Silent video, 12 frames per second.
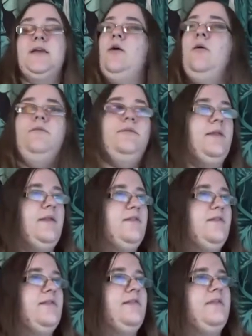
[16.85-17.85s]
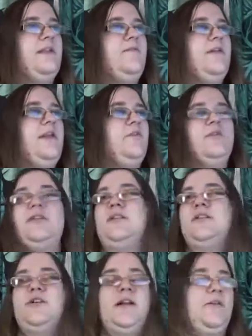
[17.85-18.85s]
hopefully this video will
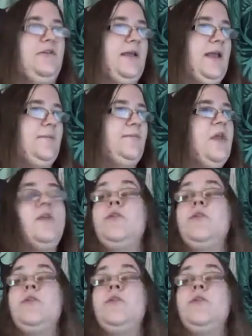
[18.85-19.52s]
still turn out okay.